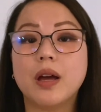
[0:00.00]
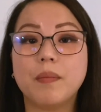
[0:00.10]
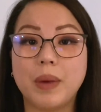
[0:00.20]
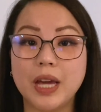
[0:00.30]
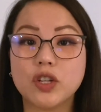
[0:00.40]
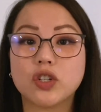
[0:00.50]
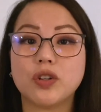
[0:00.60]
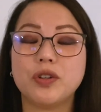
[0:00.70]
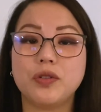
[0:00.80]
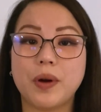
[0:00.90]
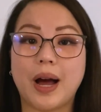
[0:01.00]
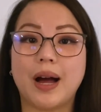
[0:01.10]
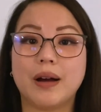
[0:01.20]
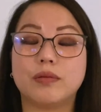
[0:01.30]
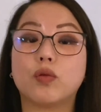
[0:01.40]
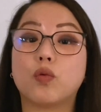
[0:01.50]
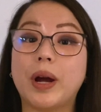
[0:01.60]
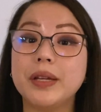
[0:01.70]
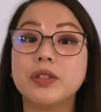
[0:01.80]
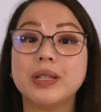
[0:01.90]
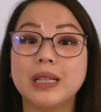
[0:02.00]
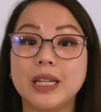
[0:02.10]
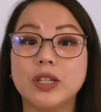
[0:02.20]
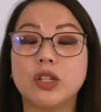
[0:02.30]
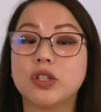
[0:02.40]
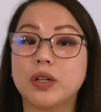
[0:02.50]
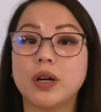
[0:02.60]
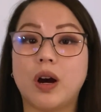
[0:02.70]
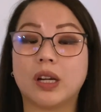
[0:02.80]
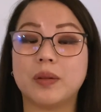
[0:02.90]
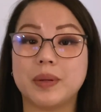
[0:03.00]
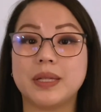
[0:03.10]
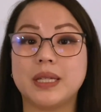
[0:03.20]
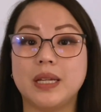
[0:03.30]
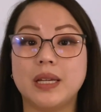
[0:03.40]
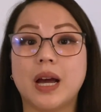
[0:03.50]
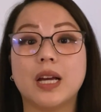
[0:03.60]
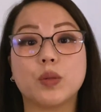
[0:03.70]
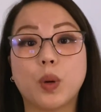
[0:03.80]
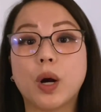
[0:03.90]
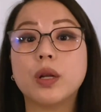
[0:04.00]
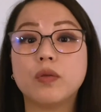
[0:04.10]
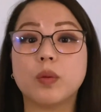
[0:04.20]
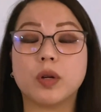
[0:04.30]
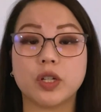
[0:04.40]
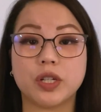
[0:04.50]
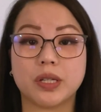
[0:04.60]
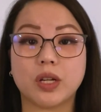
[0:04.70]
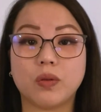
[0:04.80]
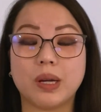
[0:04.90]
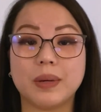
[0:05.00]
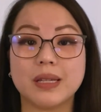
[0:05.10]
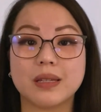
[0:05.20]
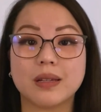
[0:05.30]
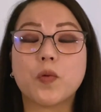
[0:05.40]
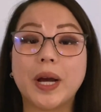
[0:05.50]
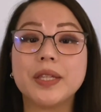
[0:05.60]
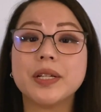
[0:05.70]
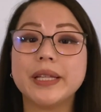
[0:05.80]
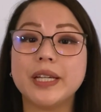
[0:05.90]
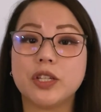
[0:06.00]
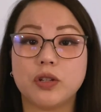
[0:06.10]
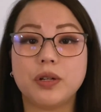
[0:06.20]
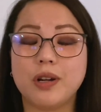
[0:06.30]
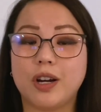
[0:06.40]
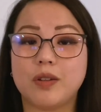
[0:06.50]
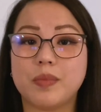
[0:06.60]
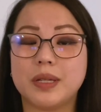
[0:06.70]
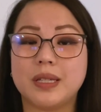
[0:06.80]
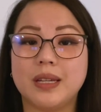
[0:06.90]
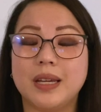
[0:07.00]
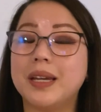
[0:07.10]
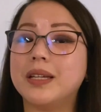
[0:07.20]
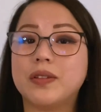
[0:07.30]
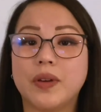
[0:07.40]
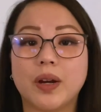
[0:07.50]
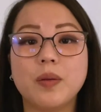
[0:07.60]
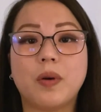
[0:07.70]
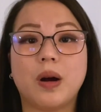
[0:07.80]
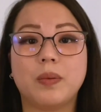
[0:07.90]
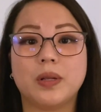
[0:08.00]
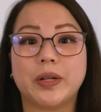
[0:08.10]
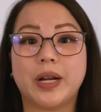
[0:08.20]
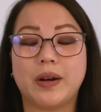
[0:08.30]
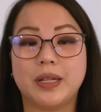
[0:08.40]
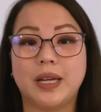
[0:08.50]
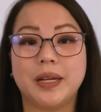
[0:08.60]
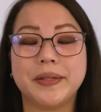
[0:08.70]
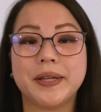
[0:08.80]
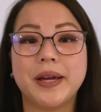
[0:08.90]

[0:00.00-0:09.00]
make sure you have right to lease during occupancy as part of your purchase agreement. Right to lease during occupancy is very popular nowadays,